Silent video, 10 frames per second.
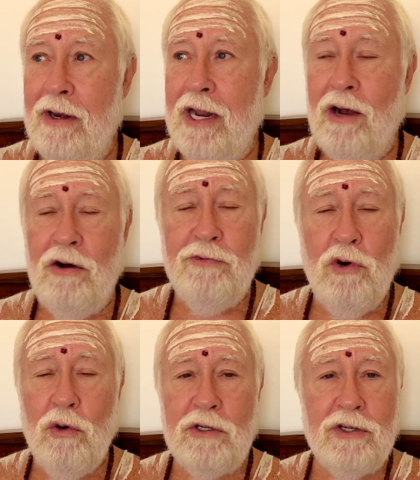Now, of
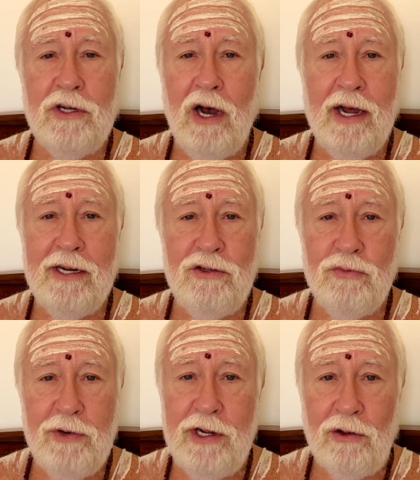course, God is
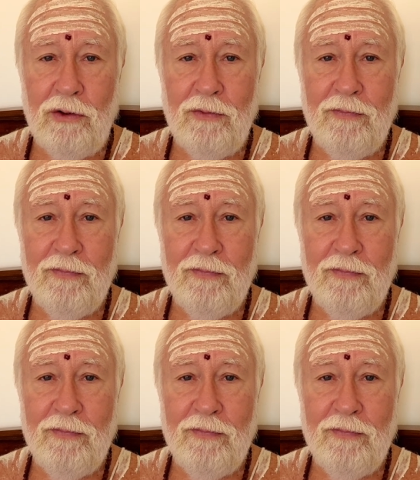real.